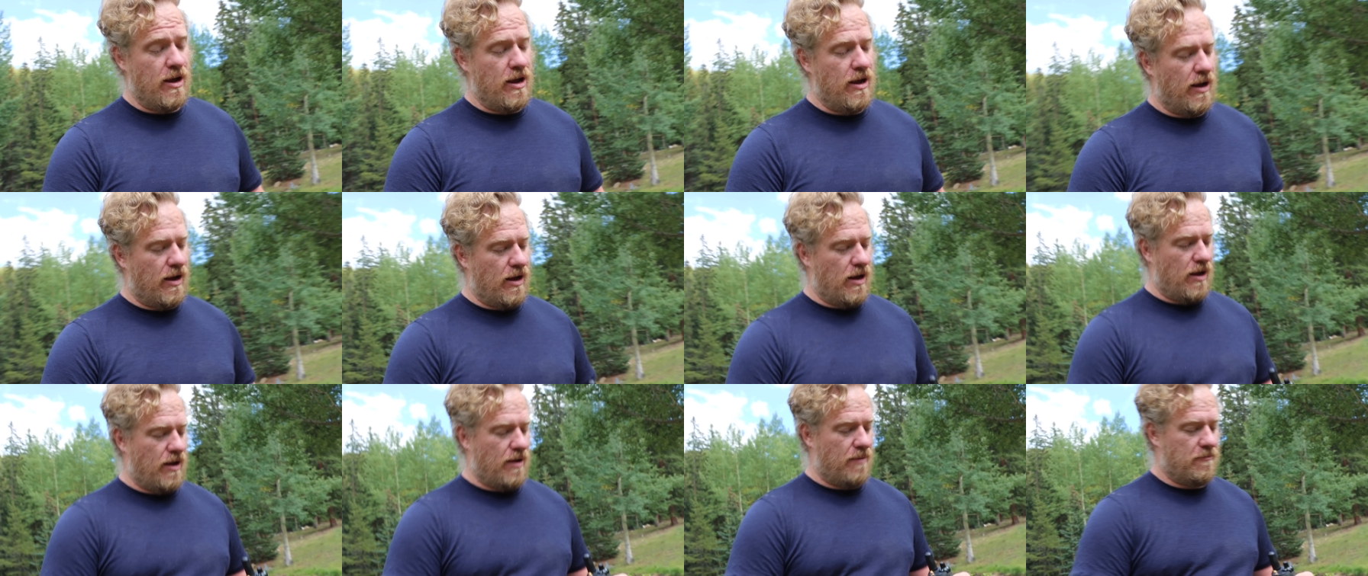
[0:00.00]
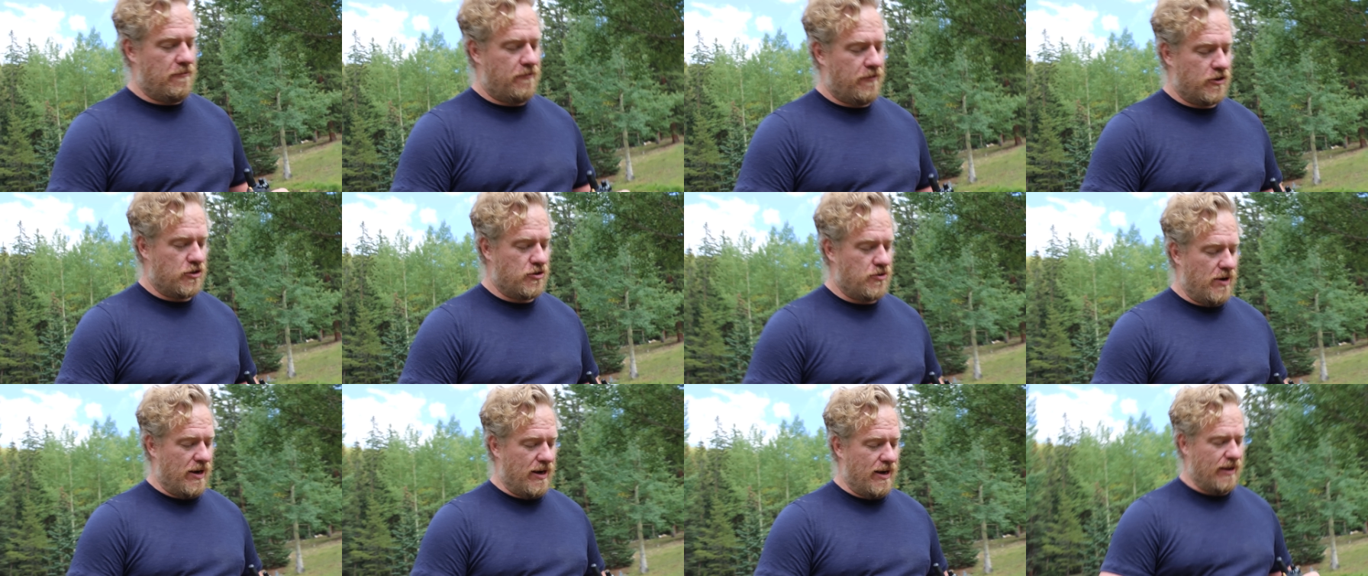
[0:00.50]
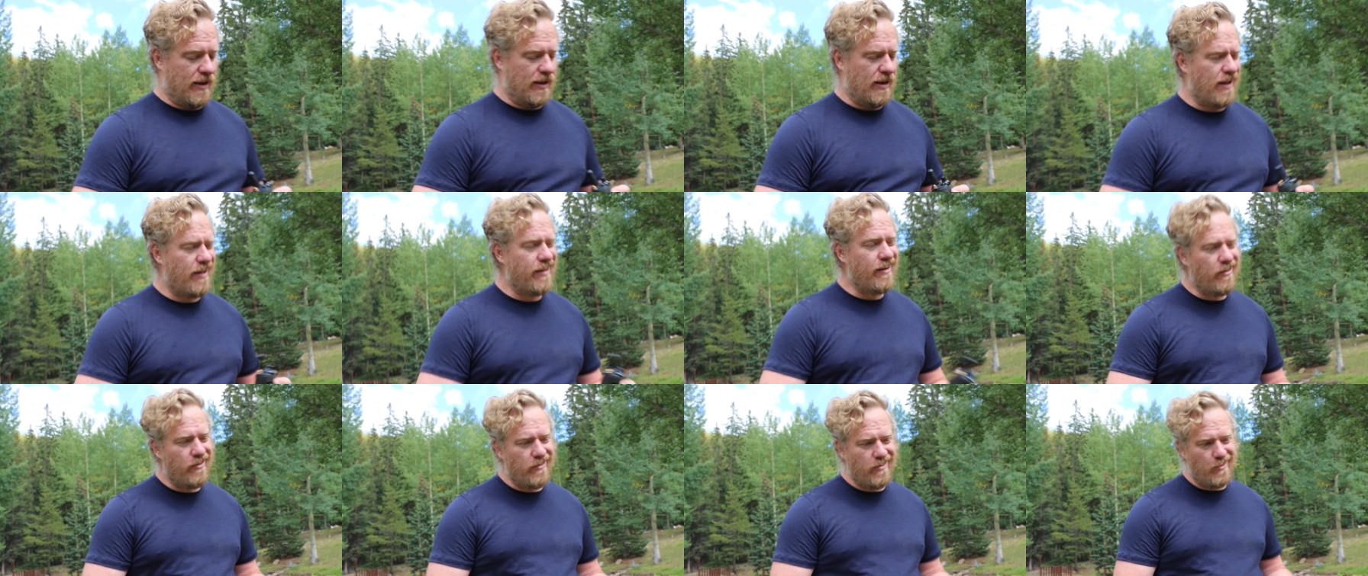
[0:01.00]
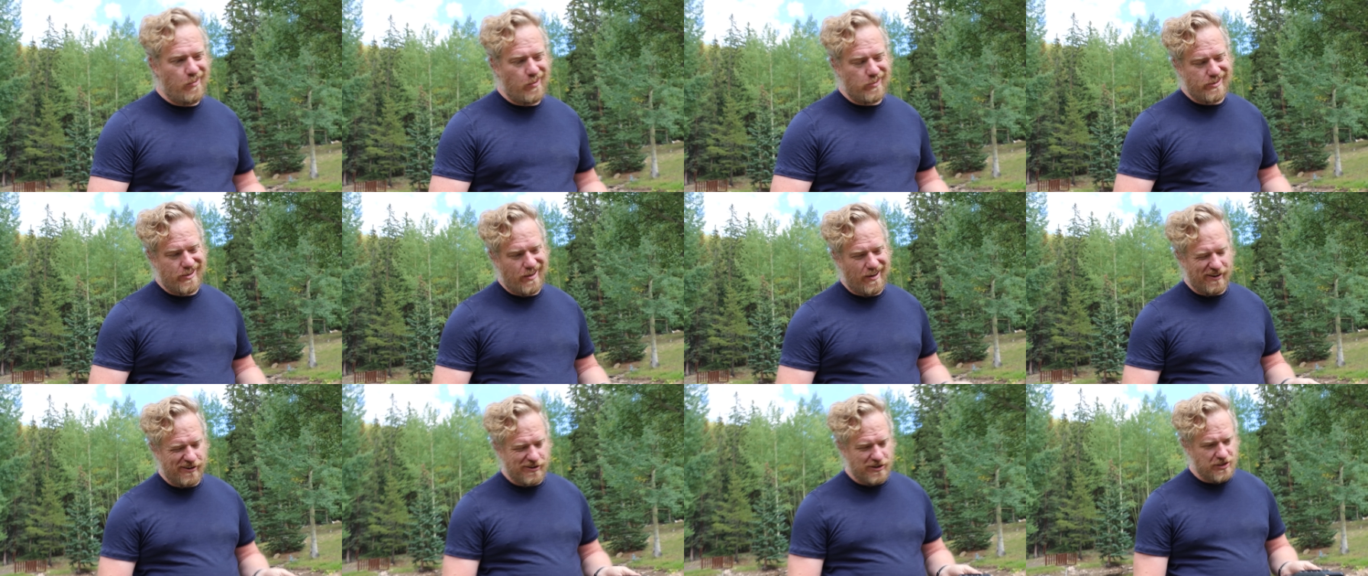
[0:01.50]
for training, and I don't know what
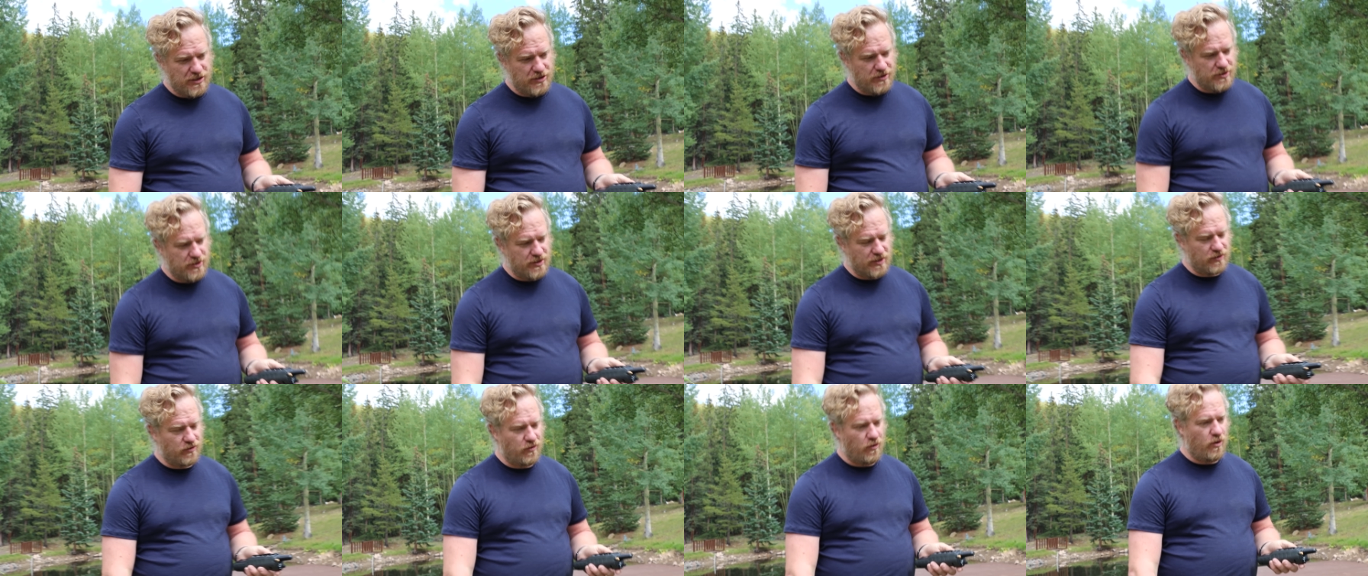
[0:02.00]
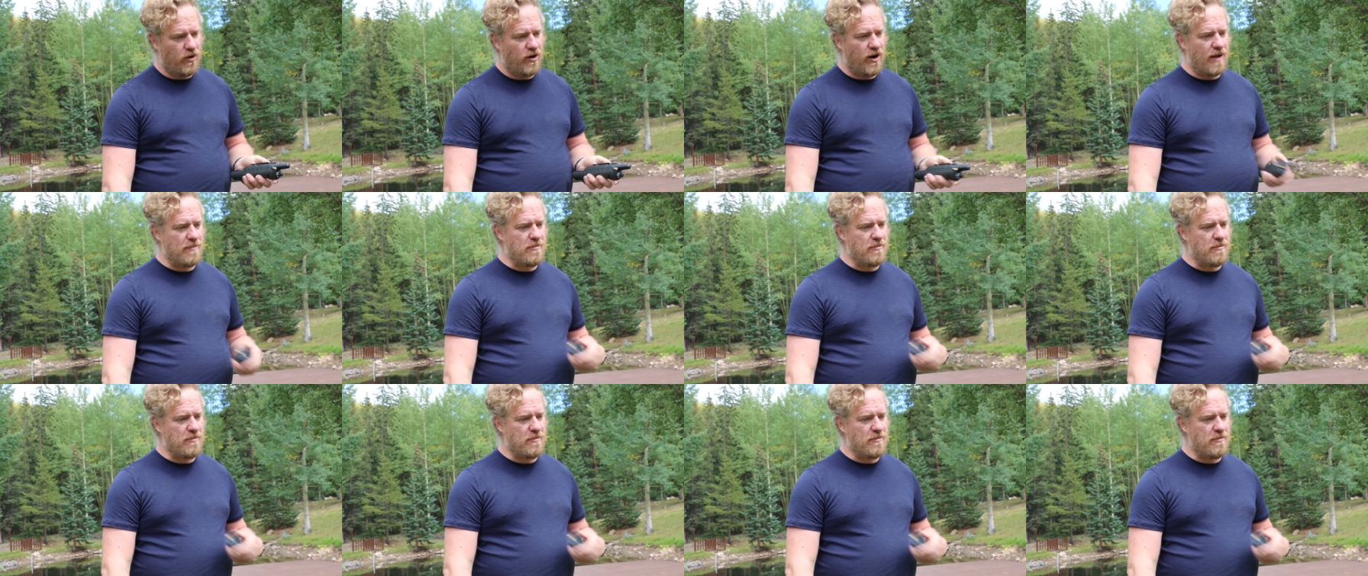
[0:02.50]
the hunters use this for.